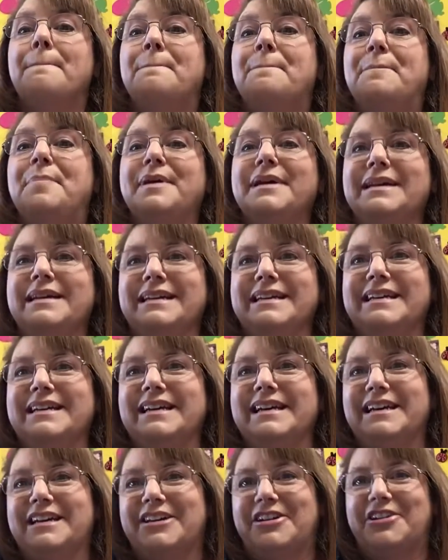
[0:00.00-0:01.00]

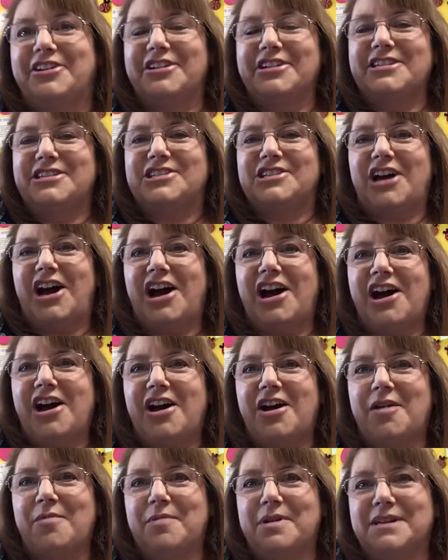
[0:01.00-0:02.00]
Big, good
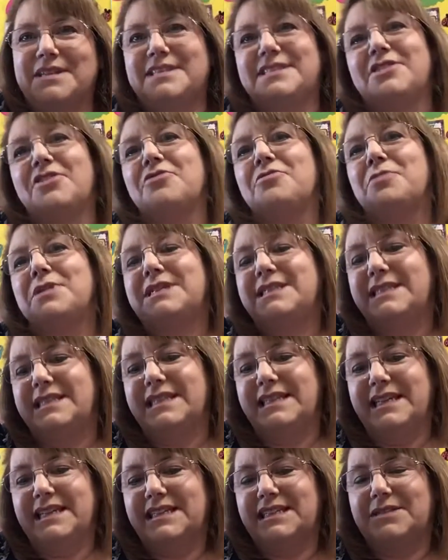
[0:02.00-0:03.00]
job. So what's the
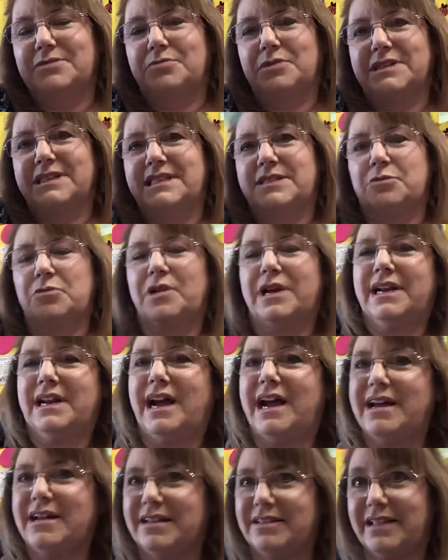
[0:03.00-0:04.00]
next, what's the one
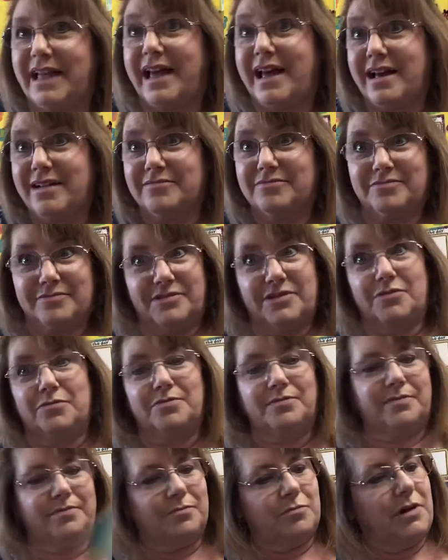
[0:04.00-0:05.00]
I
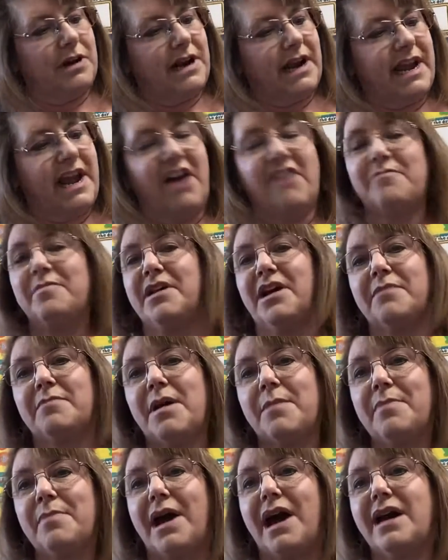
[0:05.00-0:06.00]
have behind
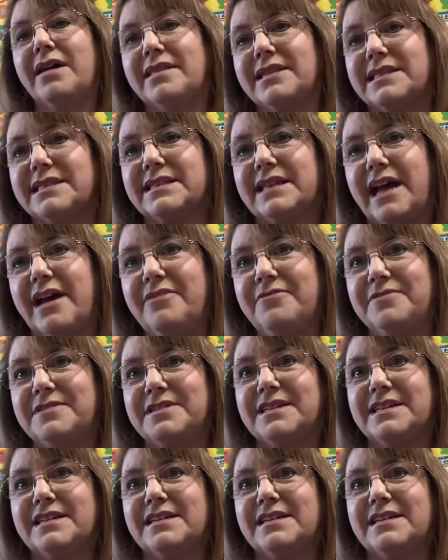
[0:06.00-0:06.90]
my back that's left?